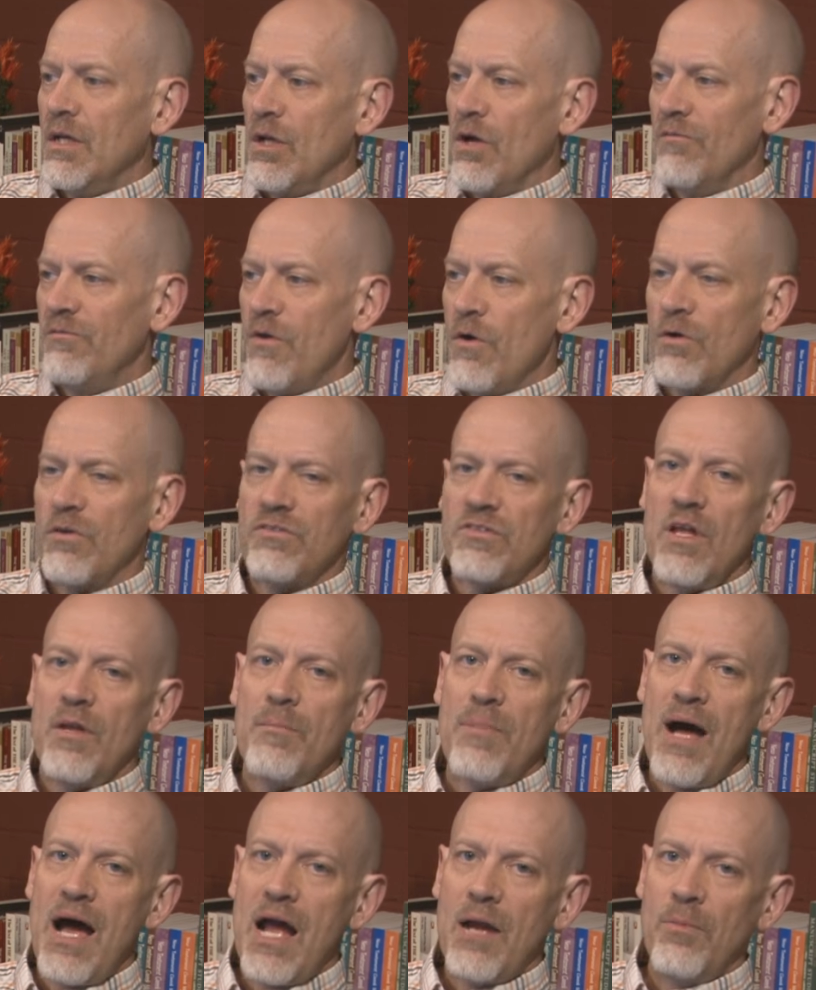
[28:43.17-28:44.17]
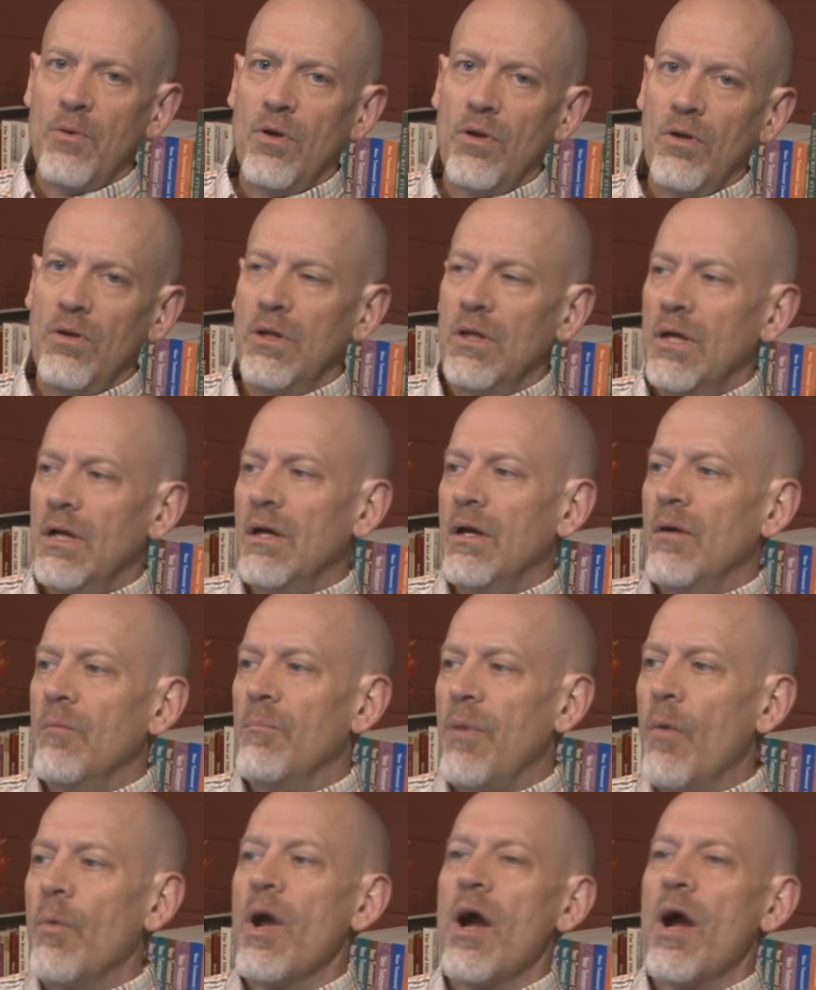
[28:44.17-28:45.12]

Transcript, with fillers: don't focus on the Bible, but